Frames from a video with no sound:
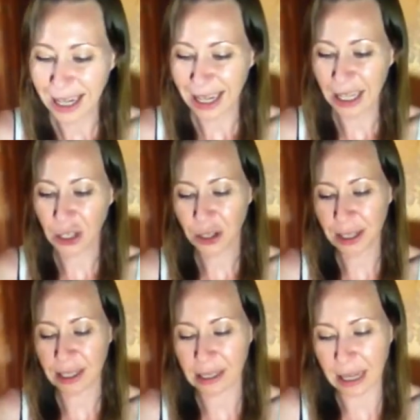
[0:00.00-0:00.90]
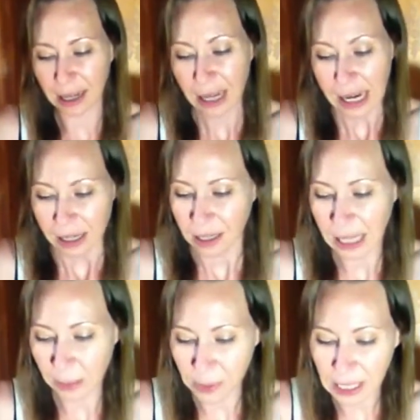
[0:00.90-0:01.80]
Interesting.
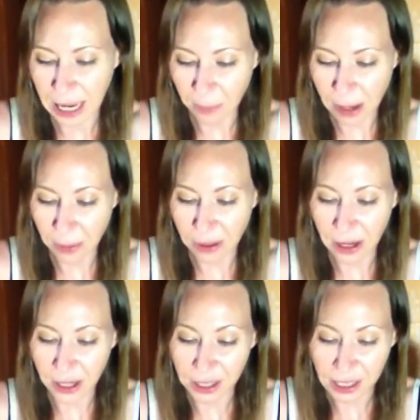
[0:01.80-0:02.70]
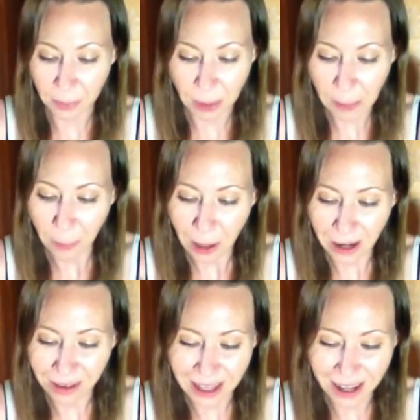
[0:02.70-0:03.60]
Seems like maybe there are some people
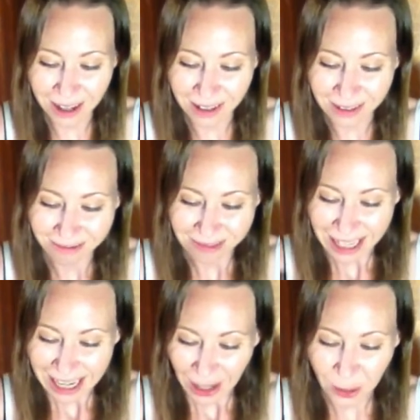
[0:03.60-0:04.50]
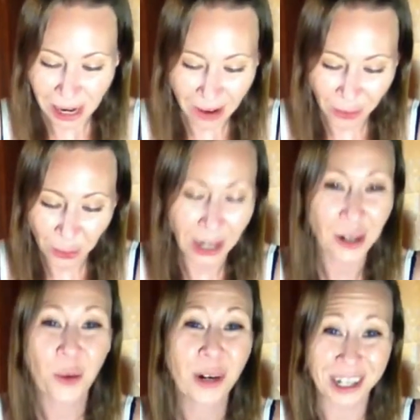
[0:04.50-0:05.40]
out there who have a
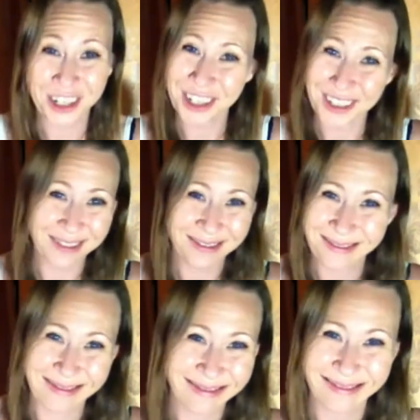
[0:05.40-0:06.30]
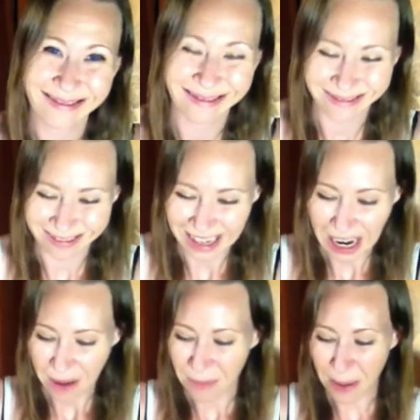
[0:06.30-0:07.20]
greater wish.
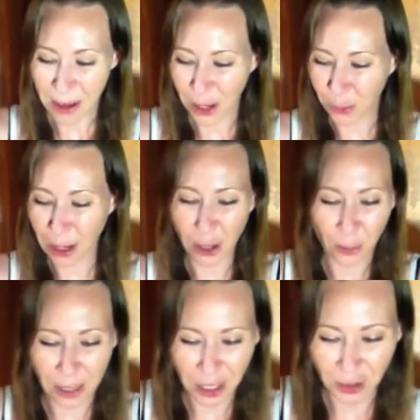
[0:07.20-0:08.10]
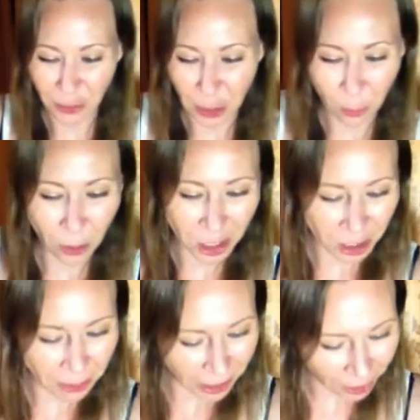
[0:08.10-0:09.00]
Maybe a greater wish for what should
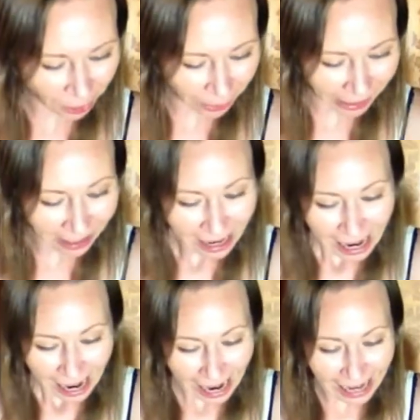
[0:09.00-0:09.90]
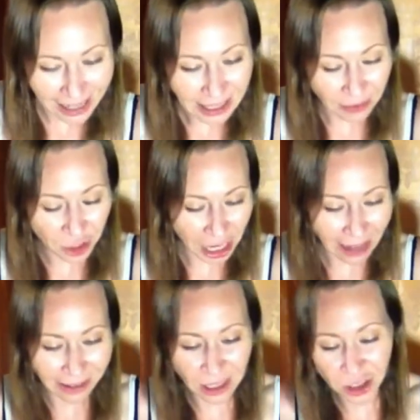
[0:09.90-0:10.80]
be occurring. Ace of
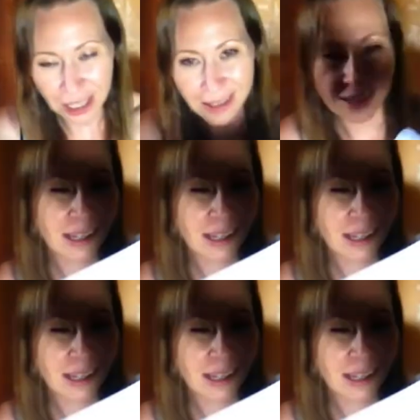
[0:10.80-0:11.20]
Challenges